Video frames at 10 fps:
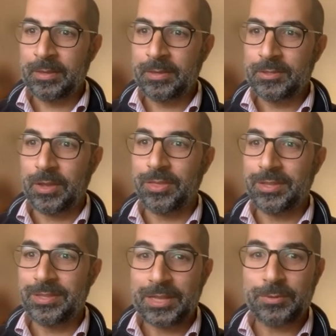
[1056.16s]
So I think
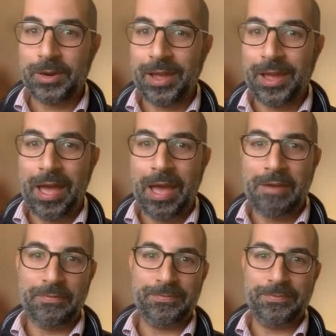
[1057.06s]
that's where I
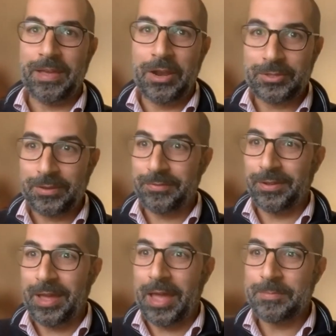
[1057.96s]
have a lot of
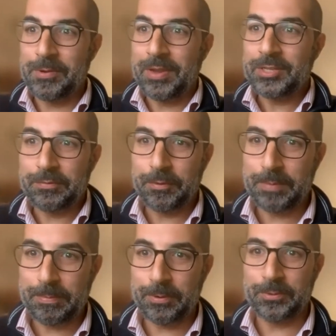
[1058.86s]
admiration for
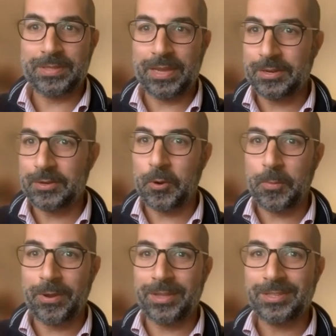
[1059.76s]
people who stayed in
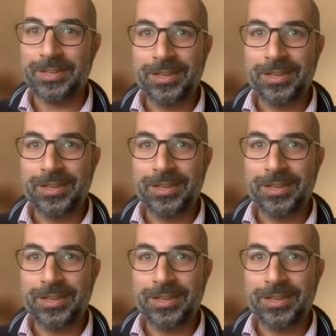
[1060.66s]
corporate.